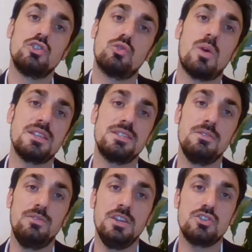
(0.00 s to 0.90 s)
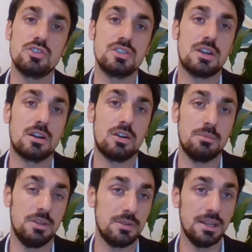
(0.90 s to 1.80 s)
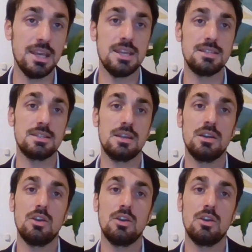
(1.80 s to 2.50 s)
So once new features are going to be released,